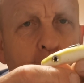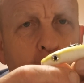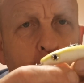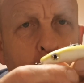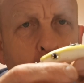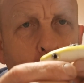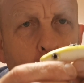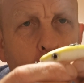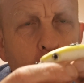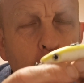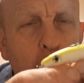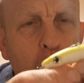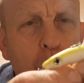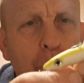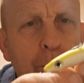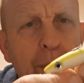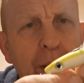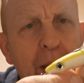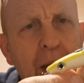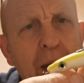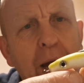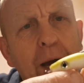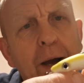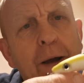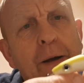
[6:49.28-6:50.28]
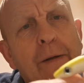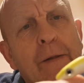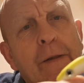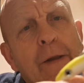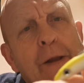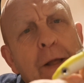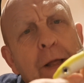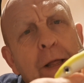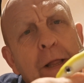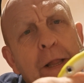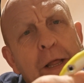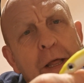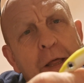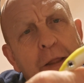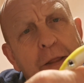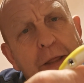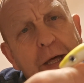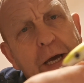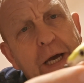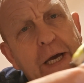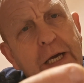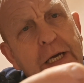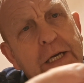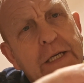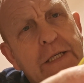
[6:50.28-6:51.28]
a lot better.
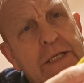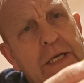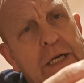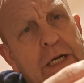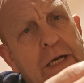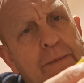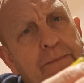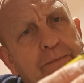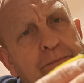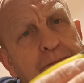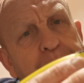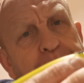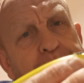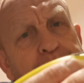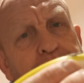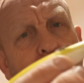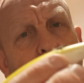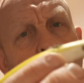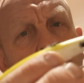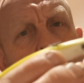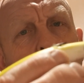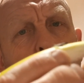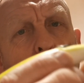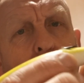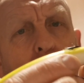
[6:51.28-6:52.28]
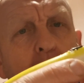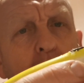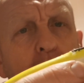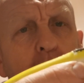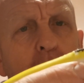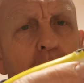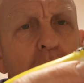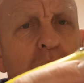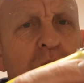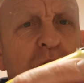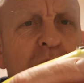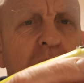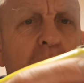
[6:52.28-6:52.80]
That is use